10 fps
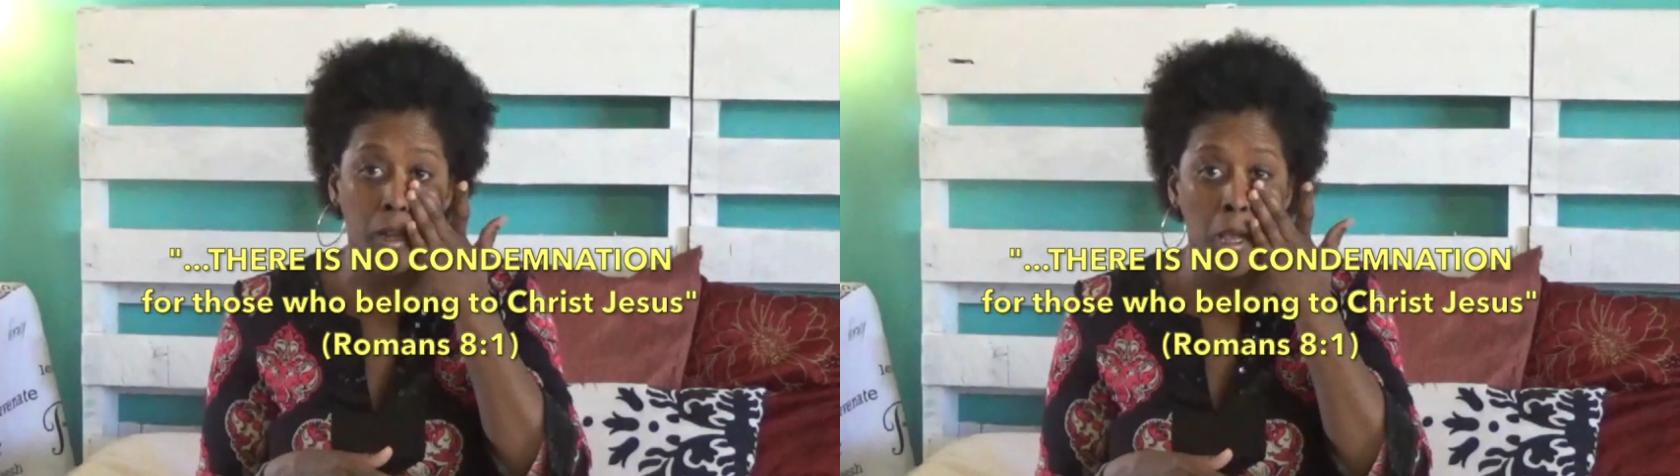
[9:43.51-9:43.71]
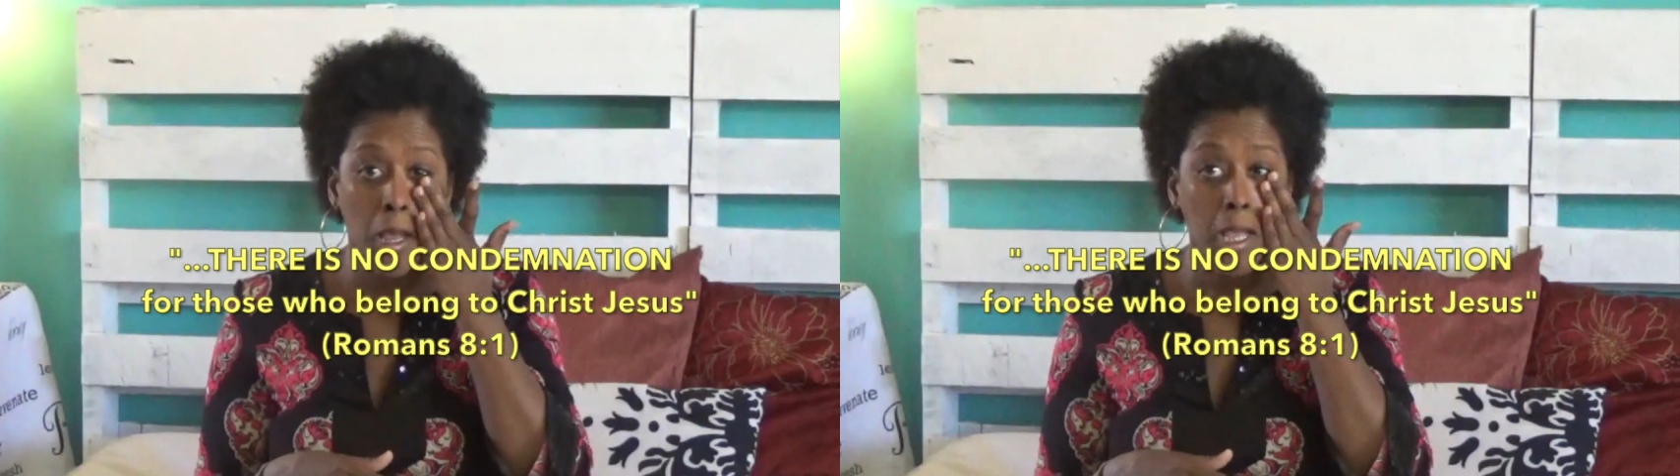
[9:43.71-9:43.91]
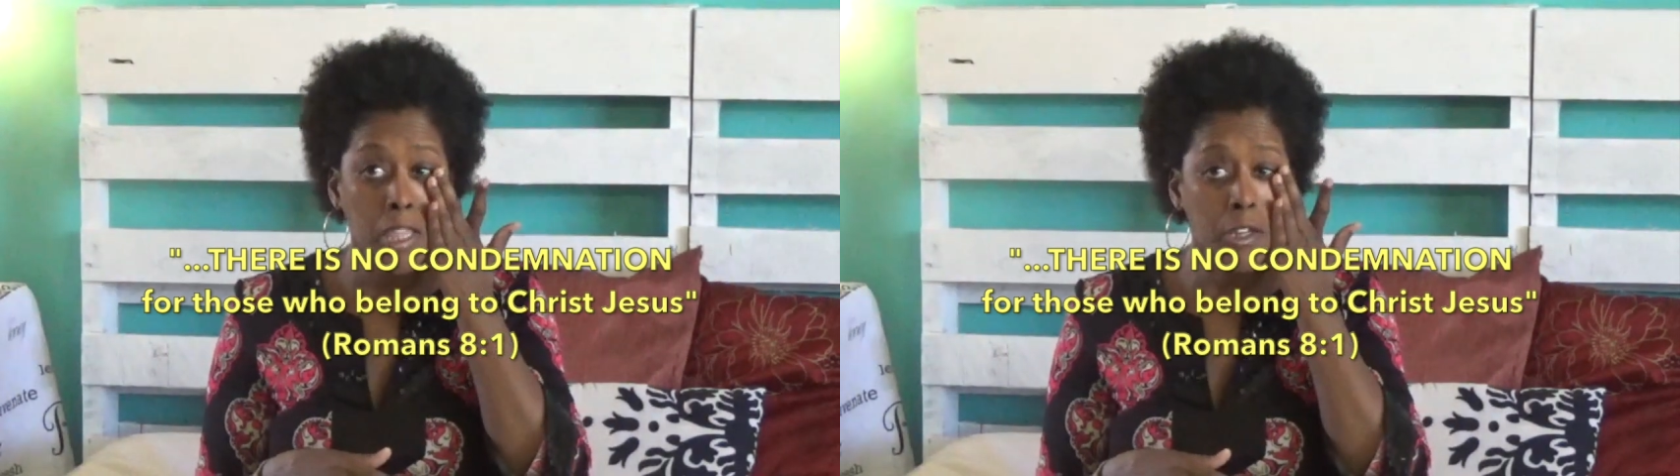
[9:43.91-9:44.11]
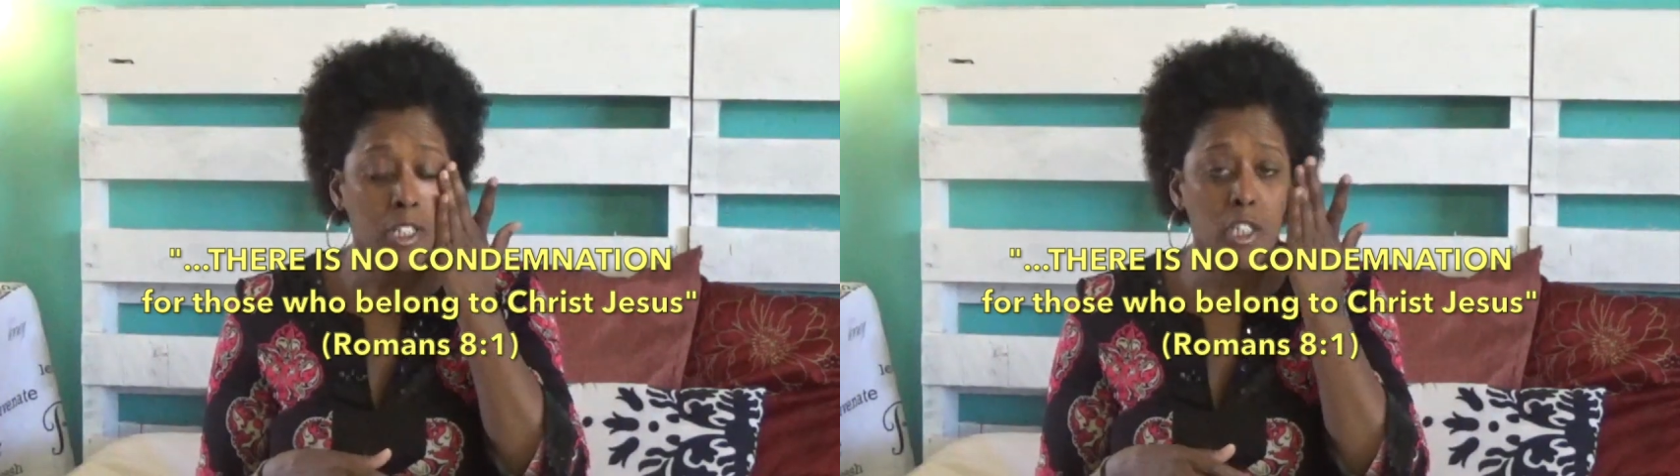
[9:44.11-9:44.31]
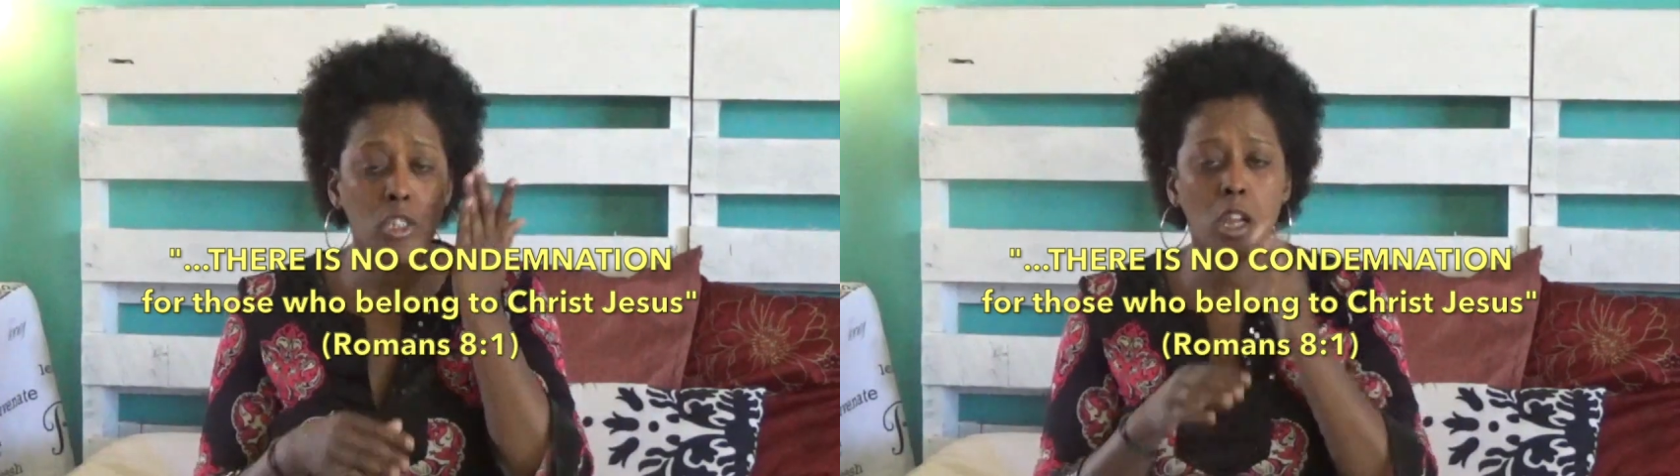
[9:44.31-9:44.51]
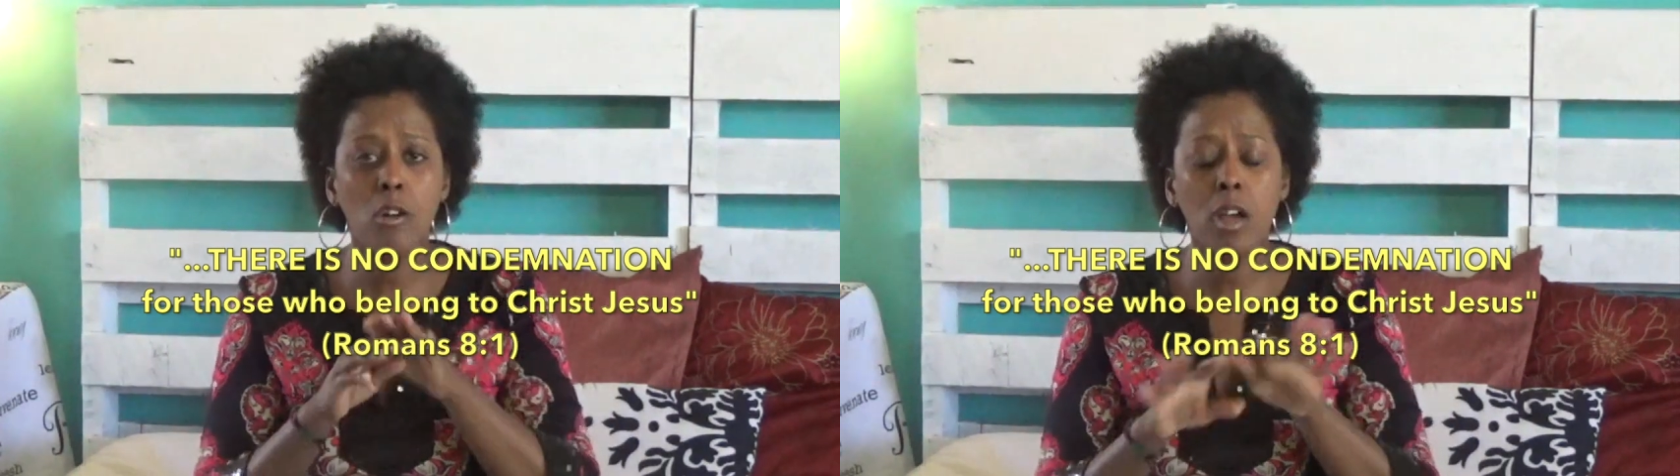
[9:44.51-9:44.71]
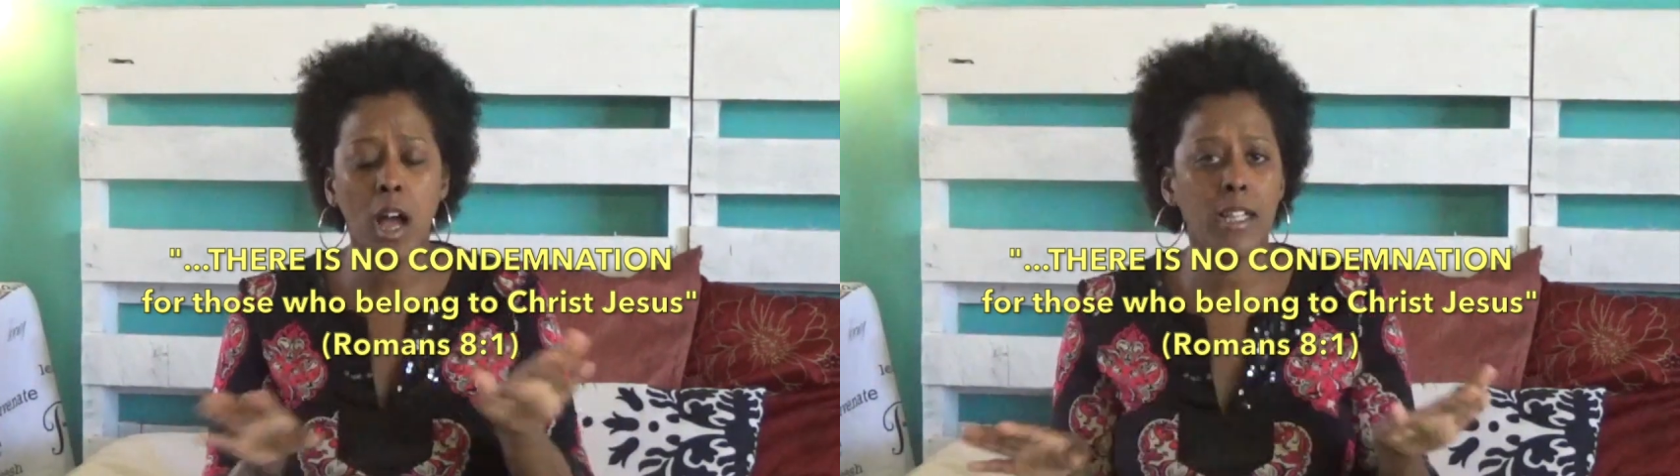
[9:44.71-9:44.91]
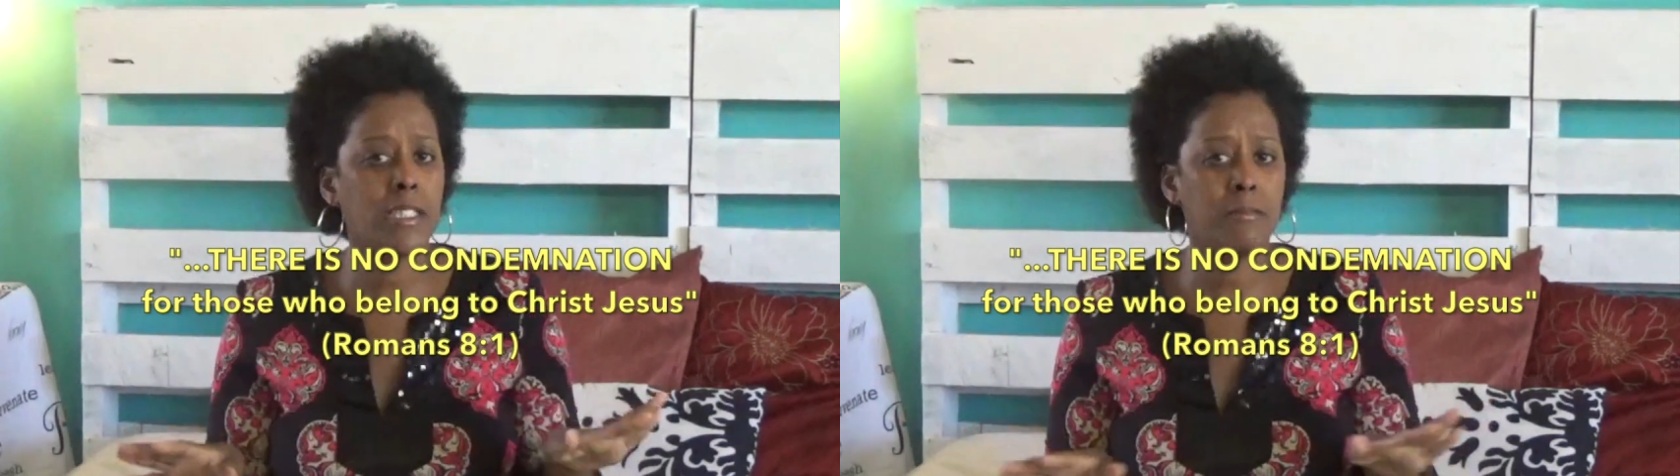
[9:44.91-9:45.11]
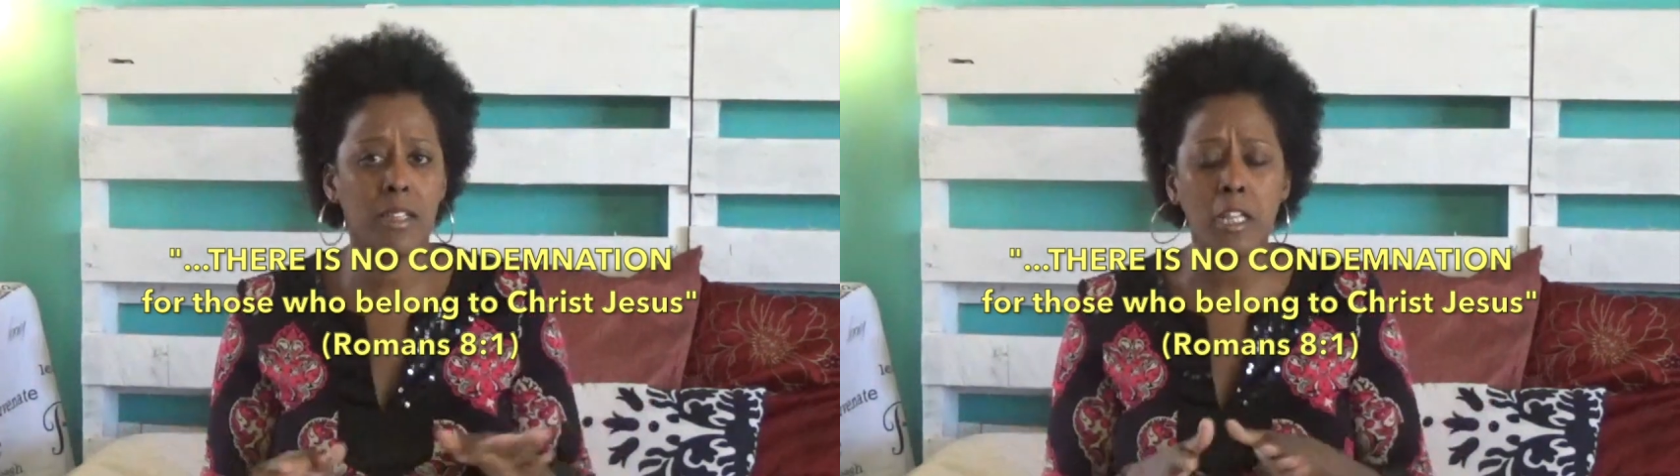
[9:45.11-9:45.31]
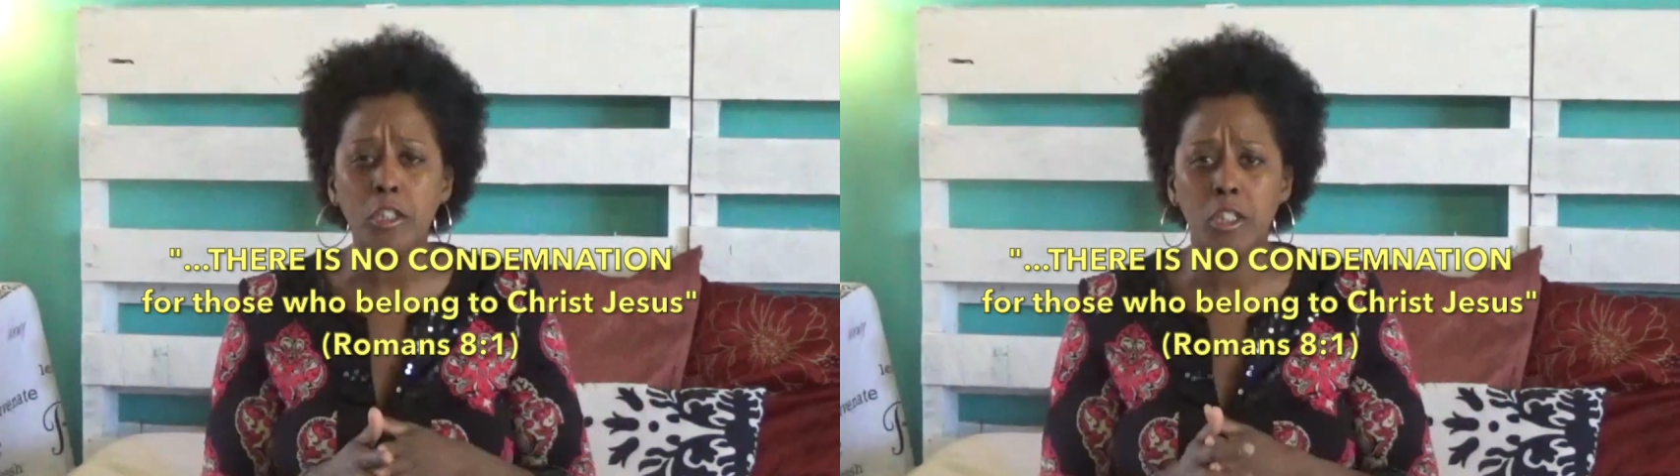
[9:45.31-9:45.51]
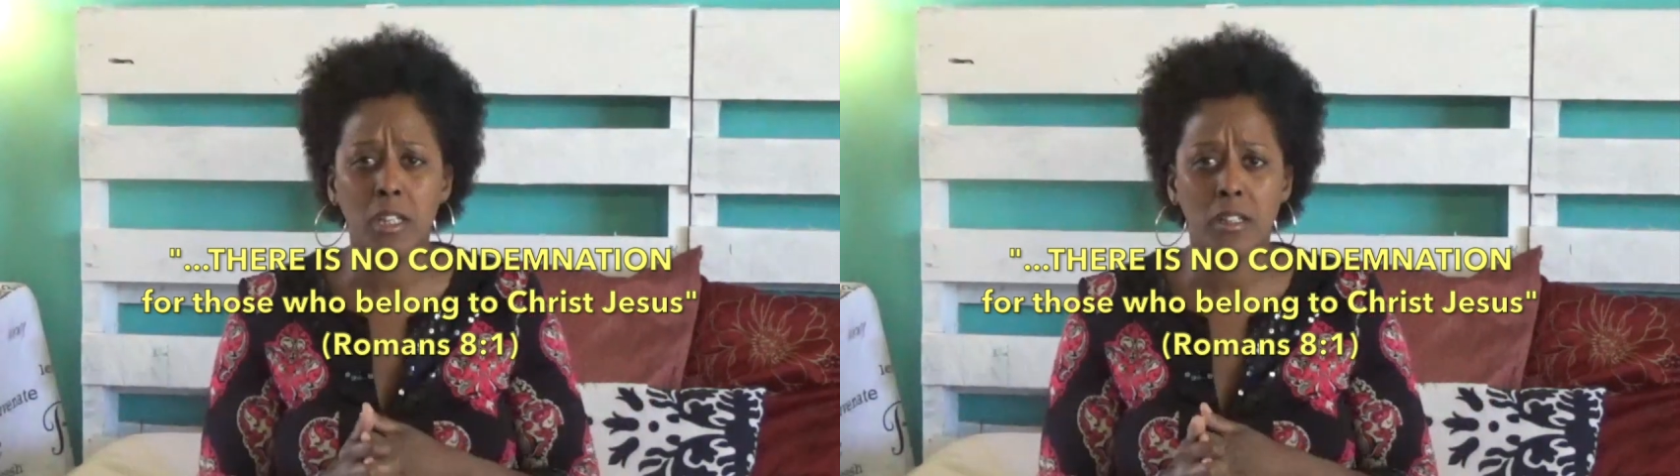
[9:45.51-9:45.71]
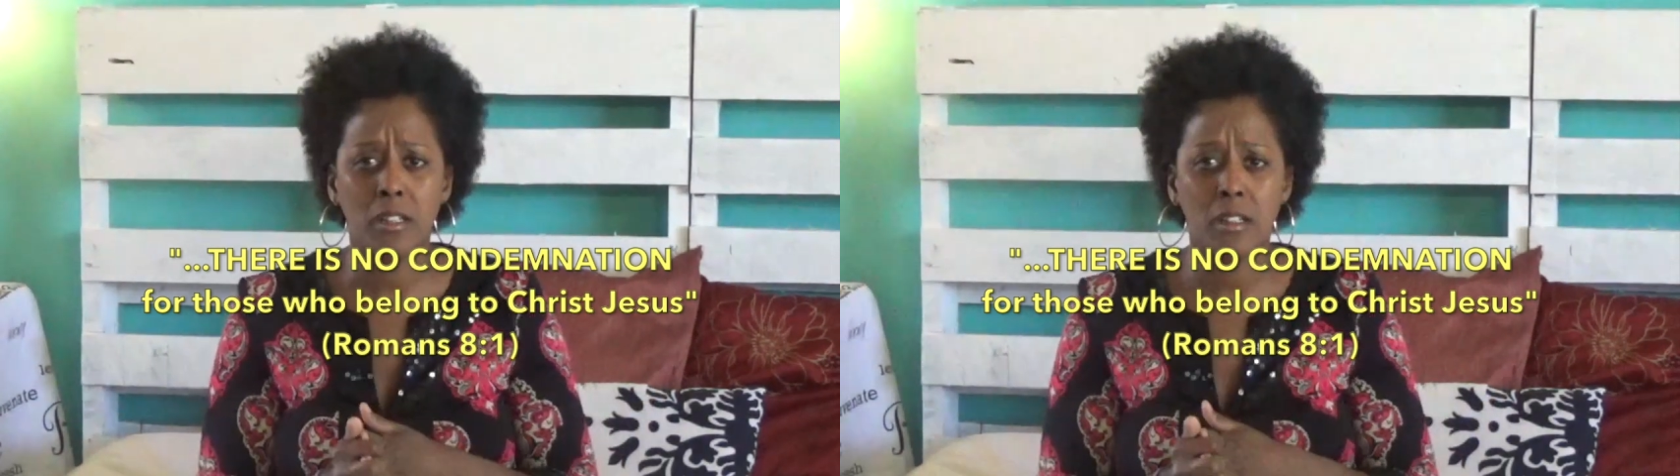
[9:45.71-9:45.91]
And there is no condemnation.